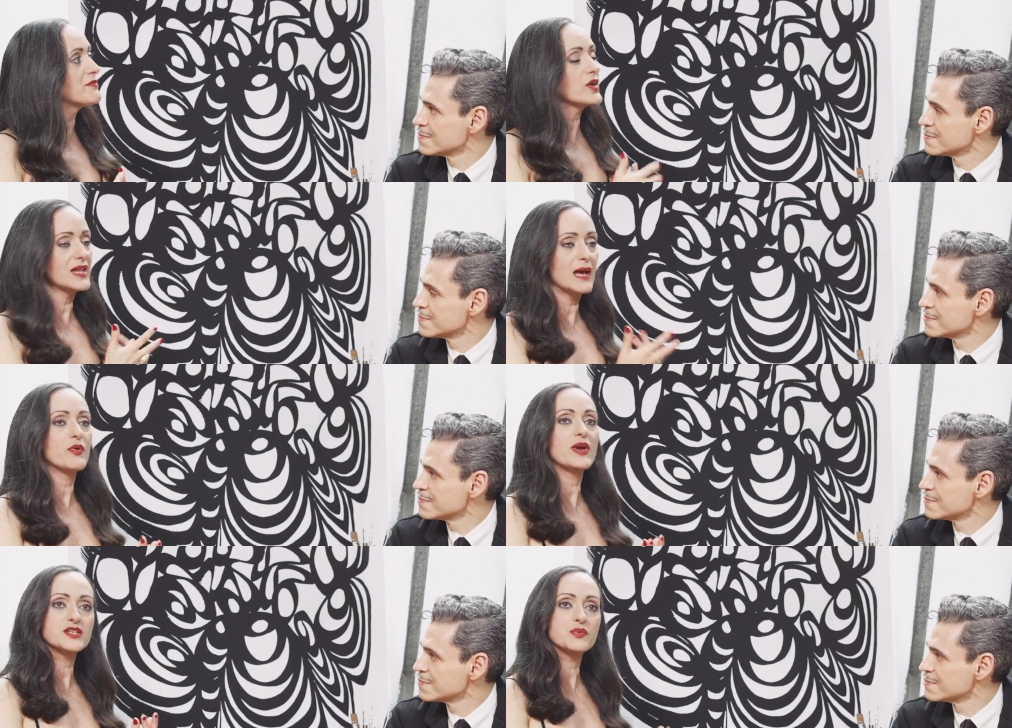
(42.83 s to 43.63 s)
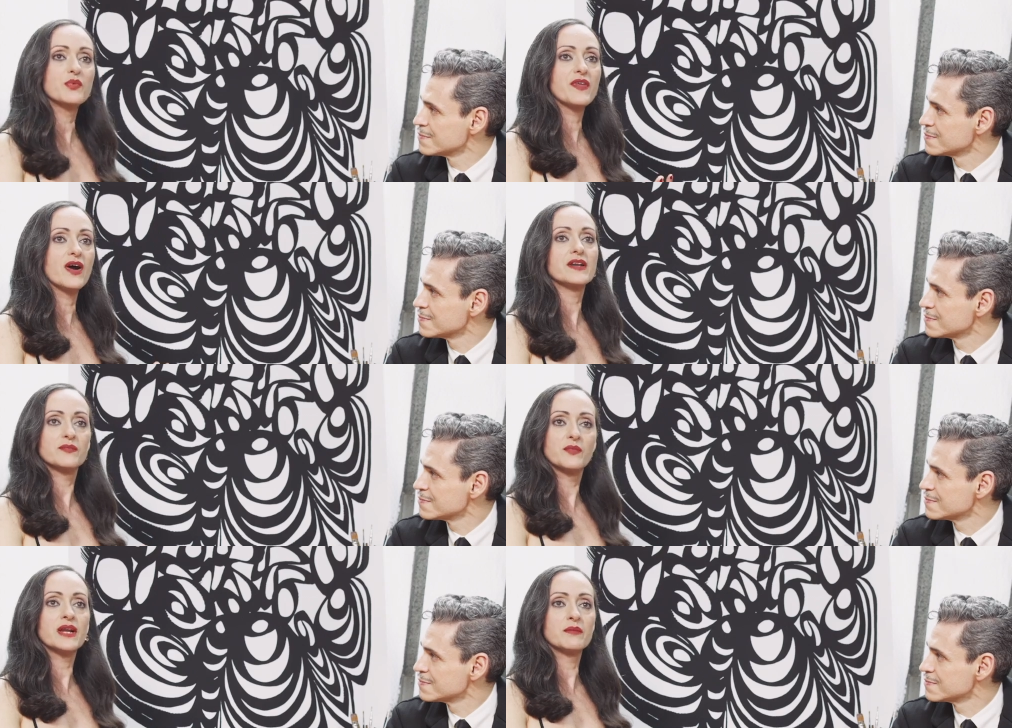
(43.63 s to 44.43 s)
Speaker 1: have a collaboration with art
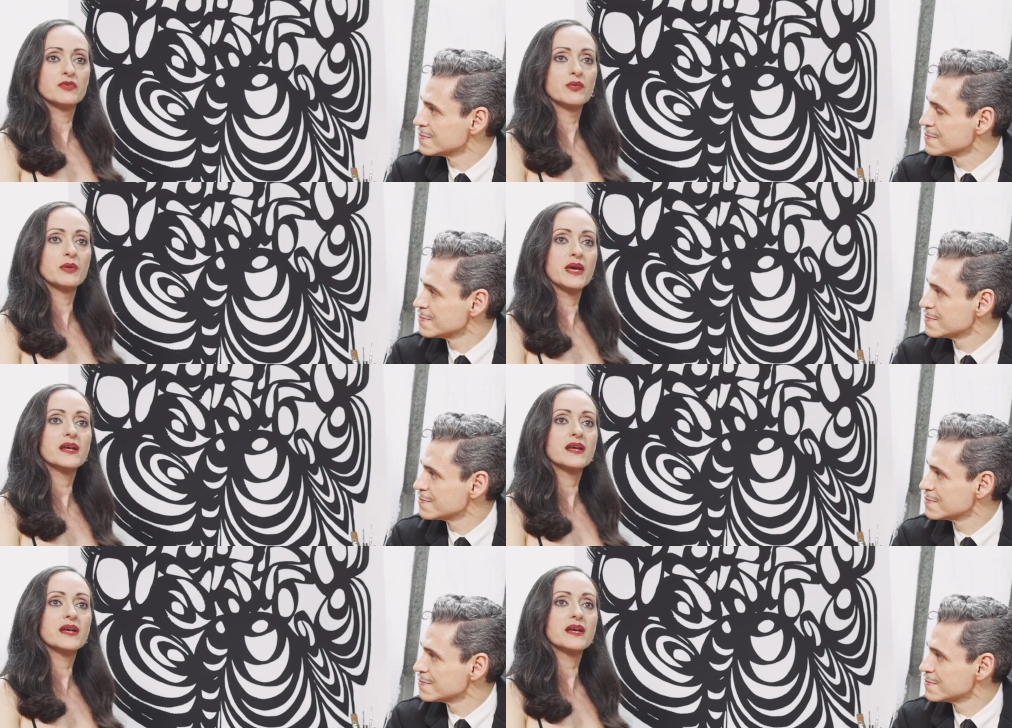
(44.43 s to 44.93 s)
when I'm doing